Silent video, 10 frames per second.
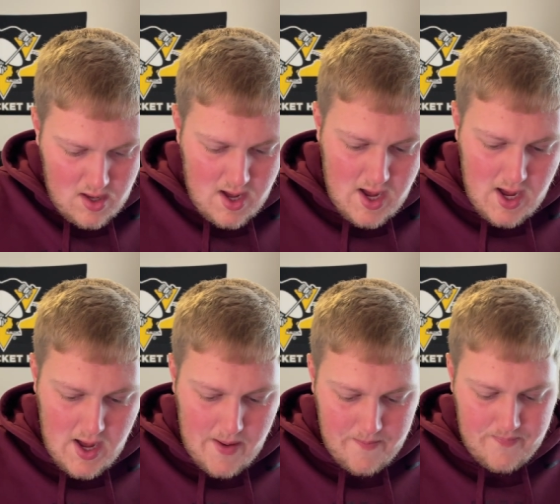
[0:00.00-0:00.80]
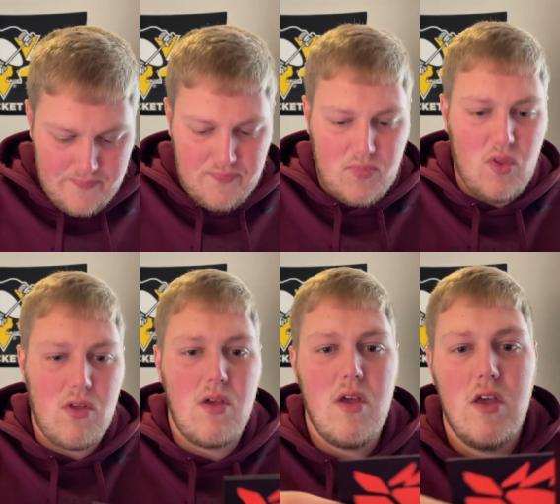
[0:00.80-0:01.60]
Um,
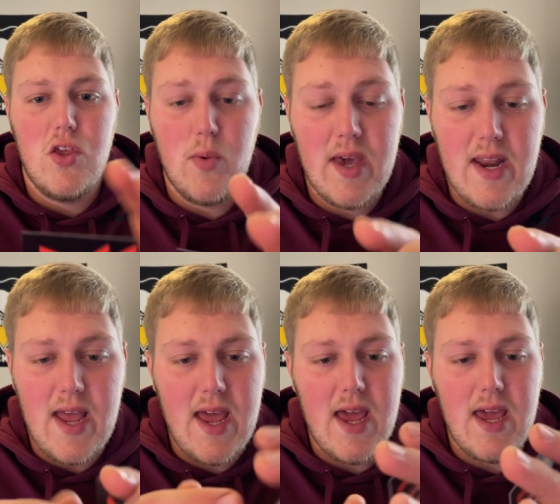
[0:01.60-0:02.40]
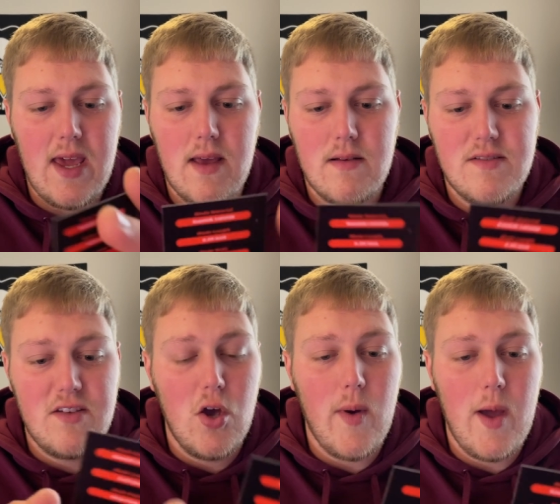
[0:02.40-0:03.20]
you get a
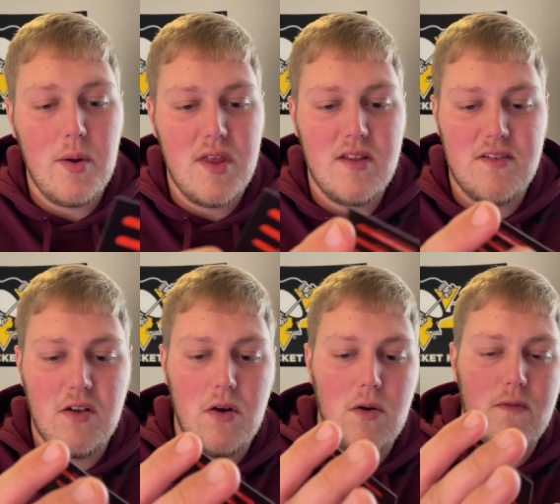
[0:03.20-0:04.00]
COA with it, so